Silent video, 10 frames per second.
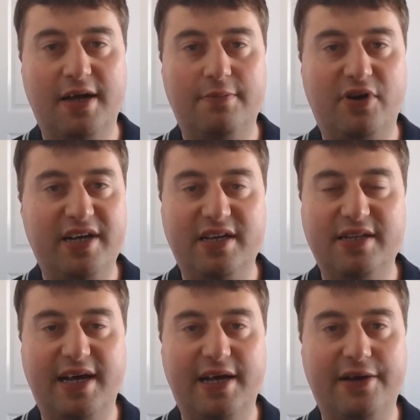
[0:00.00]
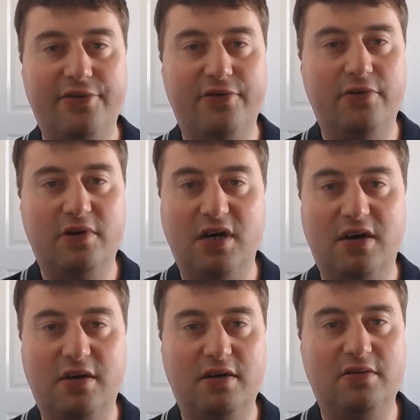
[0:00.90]
breaking down or a
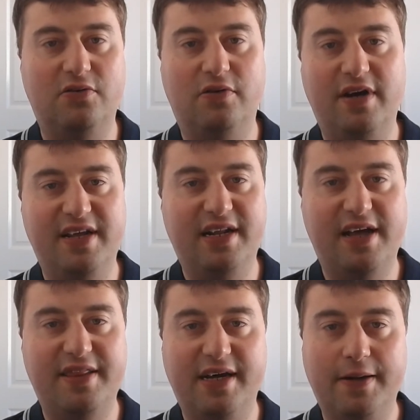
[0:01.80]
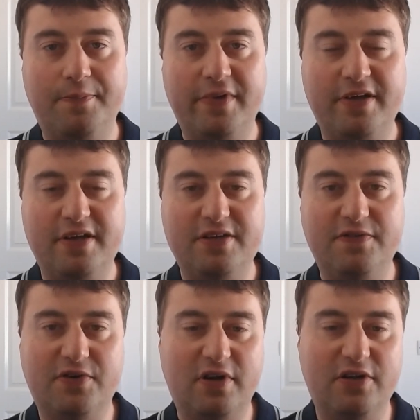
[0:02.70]
car or anything like that,
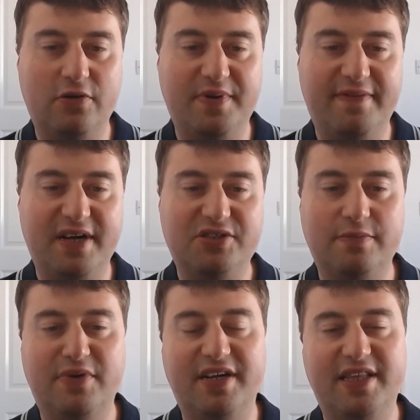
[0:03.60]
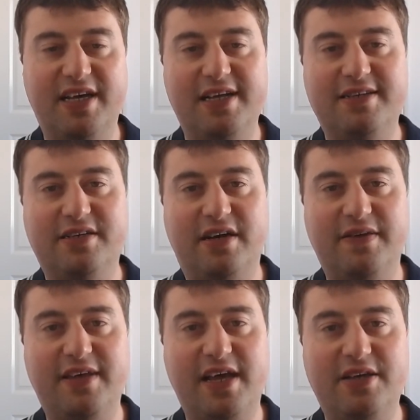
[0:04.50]
you've got a little bit of extra money there to kind
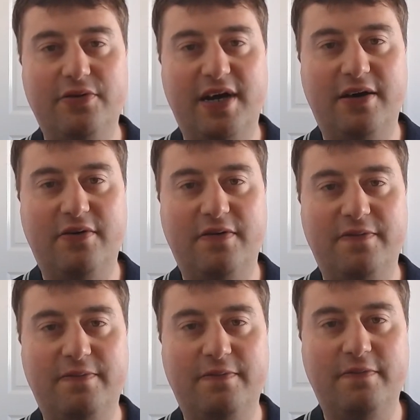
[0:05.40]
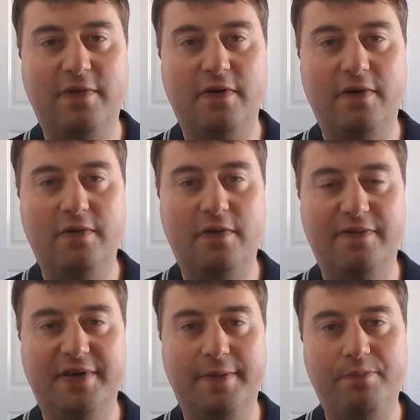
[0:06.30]
of get you out of
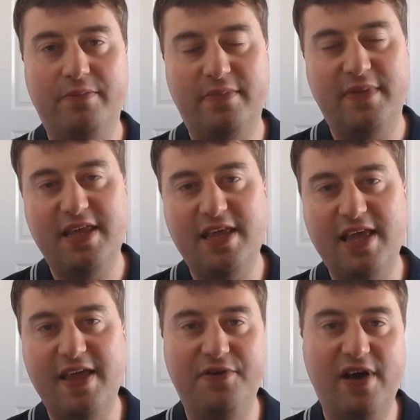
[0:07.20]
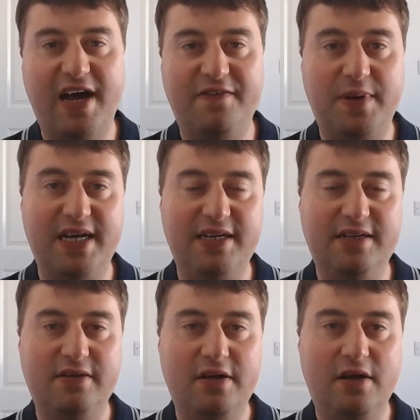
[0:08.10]
it. If you have
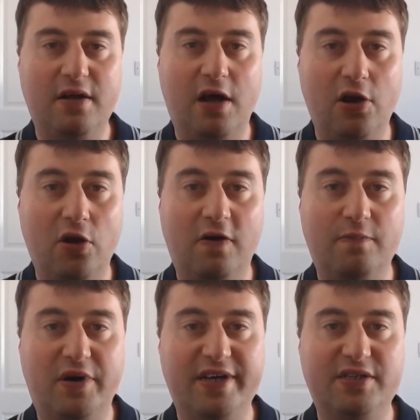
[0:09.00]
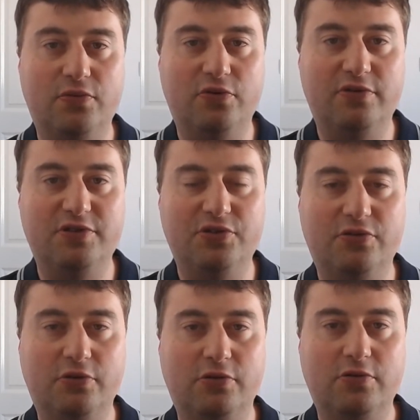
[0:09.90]
paid a lot of money towards
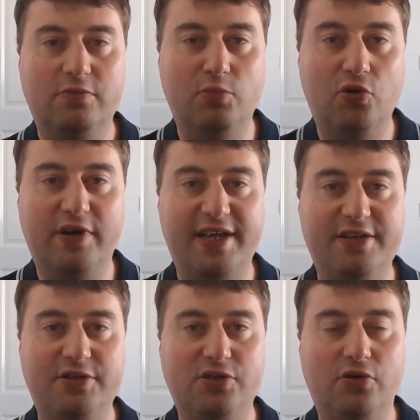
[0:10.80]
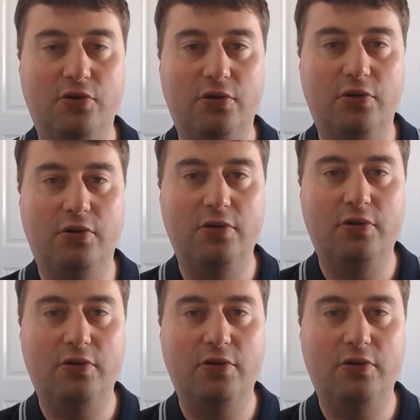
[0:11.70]
your mortgage or